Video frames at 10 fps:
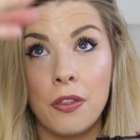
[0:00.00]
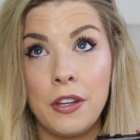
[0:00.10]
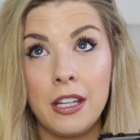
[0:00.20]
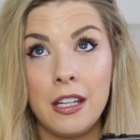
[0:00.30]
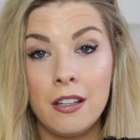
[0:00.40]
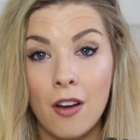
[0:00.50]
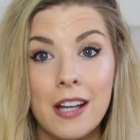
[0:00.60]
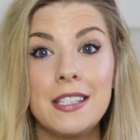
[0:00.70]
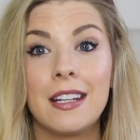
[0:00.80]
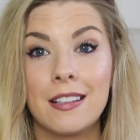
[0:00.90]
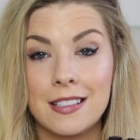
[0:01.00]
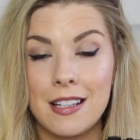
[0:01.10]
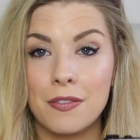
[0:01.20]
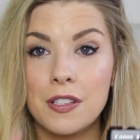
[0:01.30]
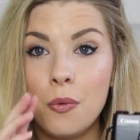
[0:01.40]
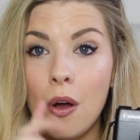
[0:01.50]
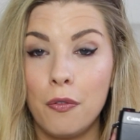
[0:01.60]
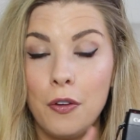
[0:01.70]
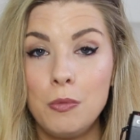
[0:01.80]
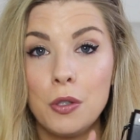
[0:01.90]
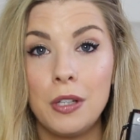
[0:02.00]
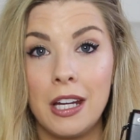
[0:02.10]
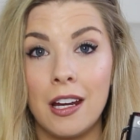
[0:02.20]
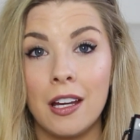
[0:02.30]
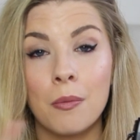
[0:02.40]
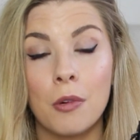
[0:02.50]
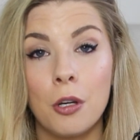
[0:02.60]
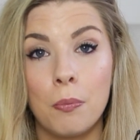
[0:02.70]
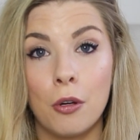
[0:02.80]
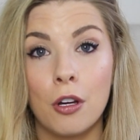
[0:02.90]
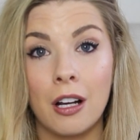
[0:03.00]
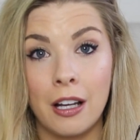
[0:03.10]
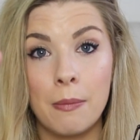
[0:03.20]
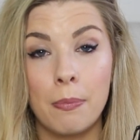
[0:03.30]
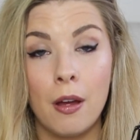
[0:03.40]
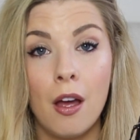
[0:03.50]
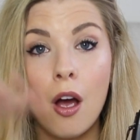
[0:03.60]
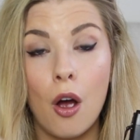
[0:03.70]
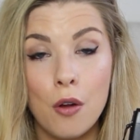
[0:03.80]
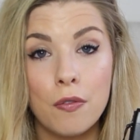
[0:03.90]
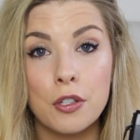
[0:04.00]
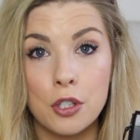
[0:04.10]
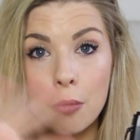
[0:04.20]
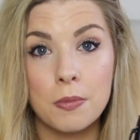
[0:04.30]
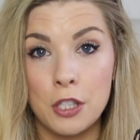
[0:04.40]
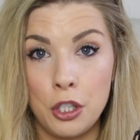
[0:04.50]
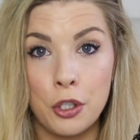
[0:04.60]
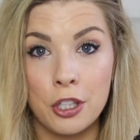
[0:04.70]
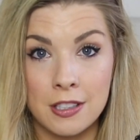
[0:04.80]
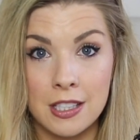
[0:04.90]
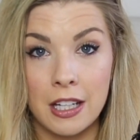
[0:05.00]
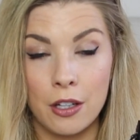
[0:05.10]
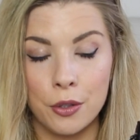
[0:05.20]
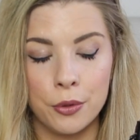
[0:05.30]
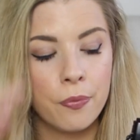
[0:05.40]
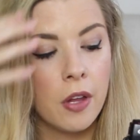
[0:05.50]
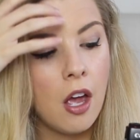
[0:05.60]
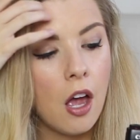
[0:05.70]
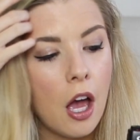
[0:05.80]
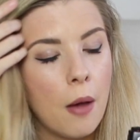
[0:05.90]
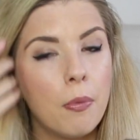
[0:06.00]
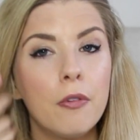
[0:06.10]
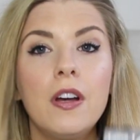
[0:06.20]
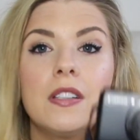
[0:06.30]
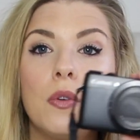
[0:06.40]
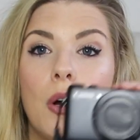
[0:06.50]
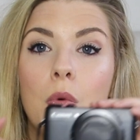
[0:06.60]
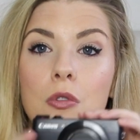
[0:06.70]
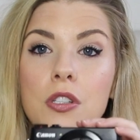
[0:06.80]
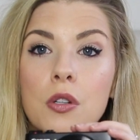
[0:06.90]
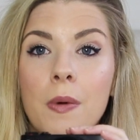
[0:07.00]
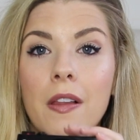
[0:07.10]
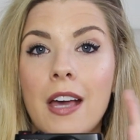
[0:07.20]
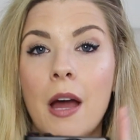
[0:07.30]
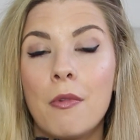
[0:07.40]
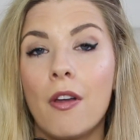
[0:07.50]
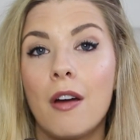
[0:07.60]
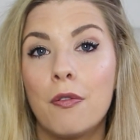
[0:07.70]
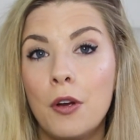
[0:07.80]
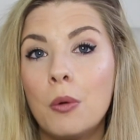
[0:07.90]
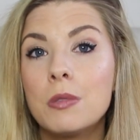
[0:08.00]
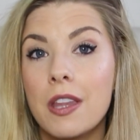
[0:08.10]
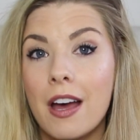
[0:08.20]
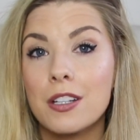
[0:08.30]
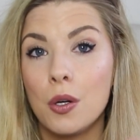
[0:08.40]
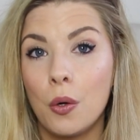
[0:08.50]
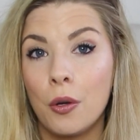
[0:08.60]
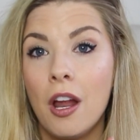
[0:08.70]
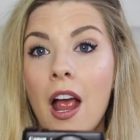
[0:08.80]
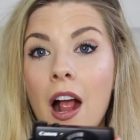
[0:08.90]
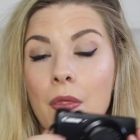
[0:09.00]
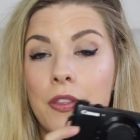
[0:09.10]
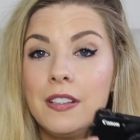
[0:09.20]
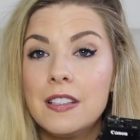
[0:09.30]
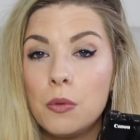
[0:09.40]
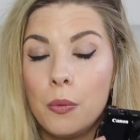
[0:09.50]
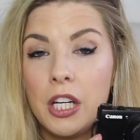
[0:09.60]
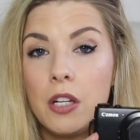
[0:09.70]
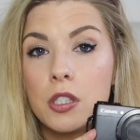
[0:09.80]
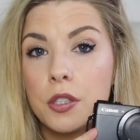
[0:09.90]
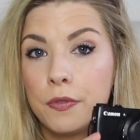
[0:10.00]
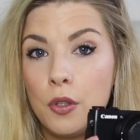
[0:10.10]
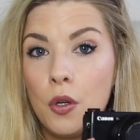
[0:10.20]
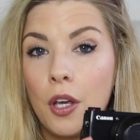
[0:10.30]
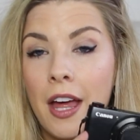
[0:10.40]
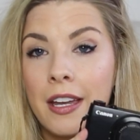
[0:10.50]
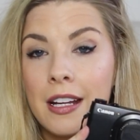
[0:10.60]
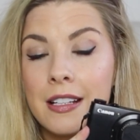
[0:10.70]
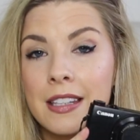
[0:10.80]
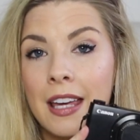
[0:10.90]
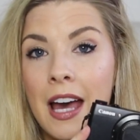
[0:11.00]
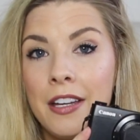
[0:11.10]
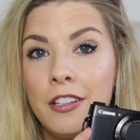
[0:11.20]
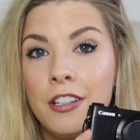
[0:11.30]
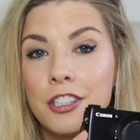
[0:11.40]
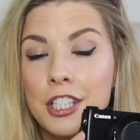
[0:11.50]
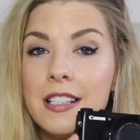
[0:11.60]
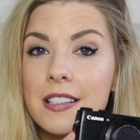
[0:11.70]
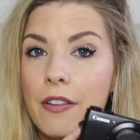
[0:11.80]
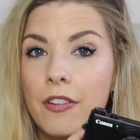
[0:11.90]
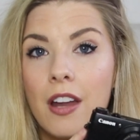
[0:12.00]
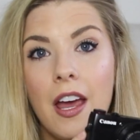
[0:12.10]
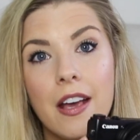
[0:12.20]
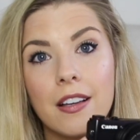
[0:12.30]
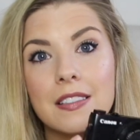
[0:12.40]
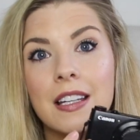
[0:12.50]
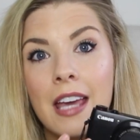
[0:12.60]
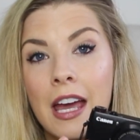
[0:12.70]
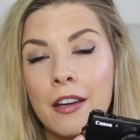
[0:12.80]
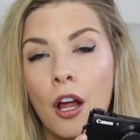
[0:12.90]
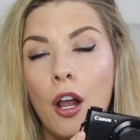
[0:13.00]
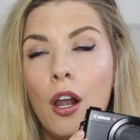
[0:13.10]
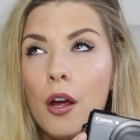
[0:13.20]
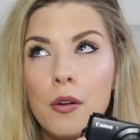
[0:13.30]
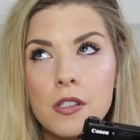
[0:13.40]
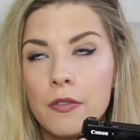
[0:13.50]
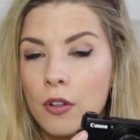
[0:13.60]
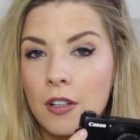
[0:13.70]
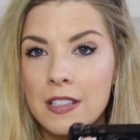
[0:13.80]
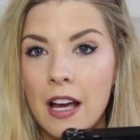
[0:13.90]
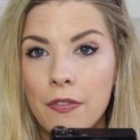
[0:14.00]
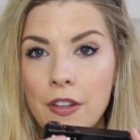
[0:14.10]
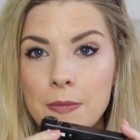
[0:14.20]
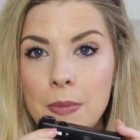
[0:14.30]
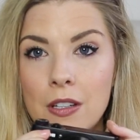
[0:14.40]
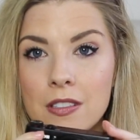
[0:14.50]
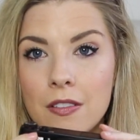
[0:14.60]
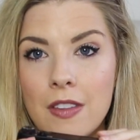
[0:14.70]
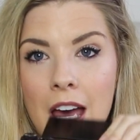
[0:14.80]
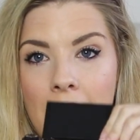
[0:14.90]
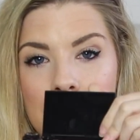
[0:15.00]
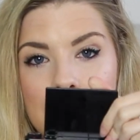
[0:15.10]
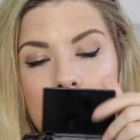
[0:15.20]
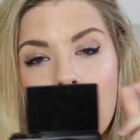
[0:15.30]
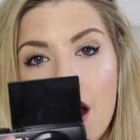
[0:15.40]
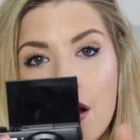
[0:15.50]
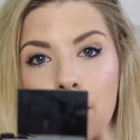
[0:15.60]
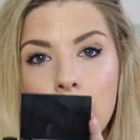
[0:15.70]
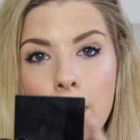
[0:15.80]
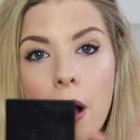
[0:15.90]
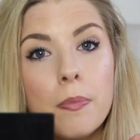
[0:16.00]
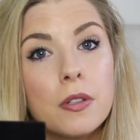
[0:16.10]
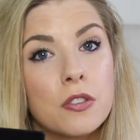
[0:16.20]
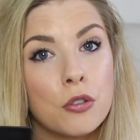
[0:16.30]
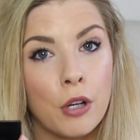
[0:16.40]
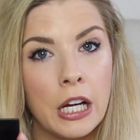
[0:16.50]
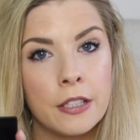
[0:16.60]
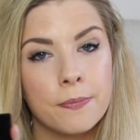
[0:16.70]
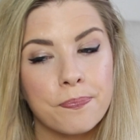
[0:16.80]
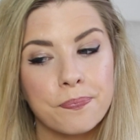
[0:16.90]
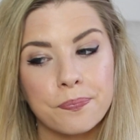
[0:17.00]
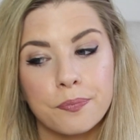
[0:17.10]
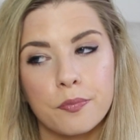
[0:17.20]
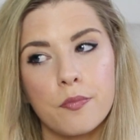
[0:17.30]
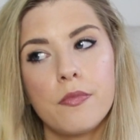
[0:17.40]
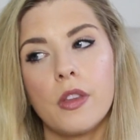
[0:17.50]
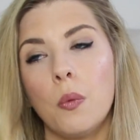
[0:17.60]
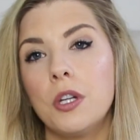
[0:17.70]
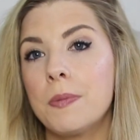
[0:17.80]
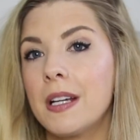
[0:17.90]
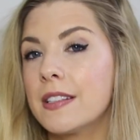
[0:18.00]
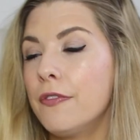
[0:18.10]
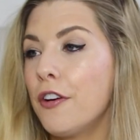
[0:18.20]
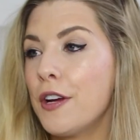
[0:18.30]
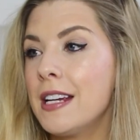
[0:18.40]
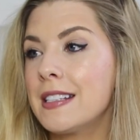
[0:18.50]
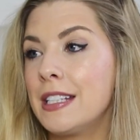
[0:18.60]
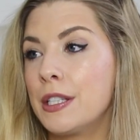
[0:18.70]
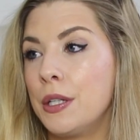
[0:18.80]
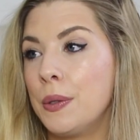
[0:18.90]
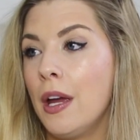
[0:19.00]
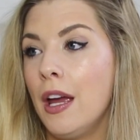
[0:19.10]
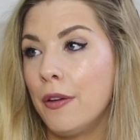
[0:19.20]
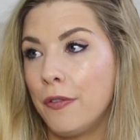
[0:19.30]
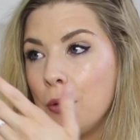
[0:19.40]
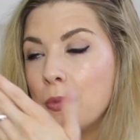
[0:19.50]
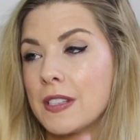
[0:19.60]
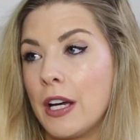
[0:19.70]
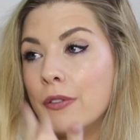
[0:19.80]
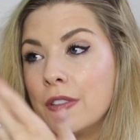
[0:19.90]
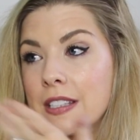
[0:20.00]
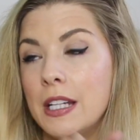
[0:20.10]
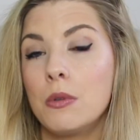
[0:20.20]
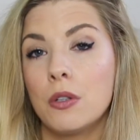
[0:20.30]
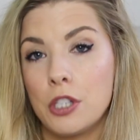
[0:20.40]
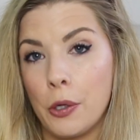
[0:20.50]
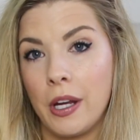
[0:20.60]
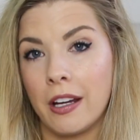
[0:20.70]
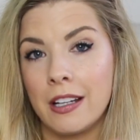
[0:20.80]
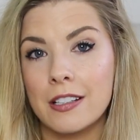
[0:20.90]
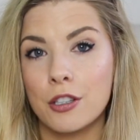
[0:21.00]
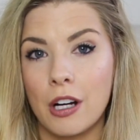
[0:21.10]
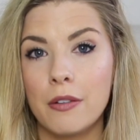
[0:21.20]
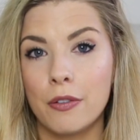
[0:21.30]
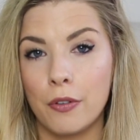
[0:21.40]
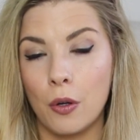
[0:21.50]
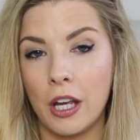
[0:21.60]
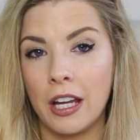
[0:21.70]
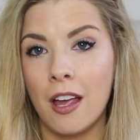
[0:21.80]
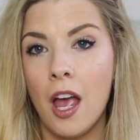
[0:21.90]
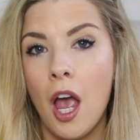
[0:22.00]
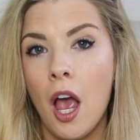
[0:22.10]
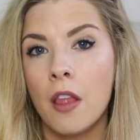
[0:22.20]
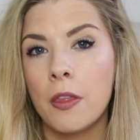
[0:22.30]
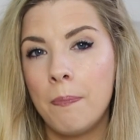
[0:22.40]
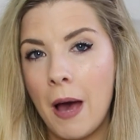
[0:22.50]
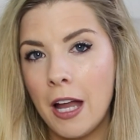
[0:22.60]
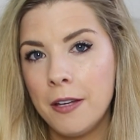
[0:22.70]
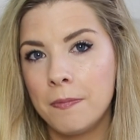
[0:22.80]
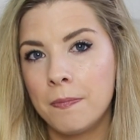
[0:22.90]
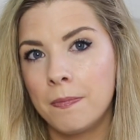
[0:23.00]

the lighting and stuff. So I filmed it on here, and I'm going to put a clip over the top so you can see it all. But first of all, I will just talk about the camera that I filmed that on. This is what we use to vlog, and it is the Canon G7X. Again, loads of vloggers have this because of the handy flip-up screen, which makes it very easy to film yourself and see what you're doing, and it's great for vlogging. The bad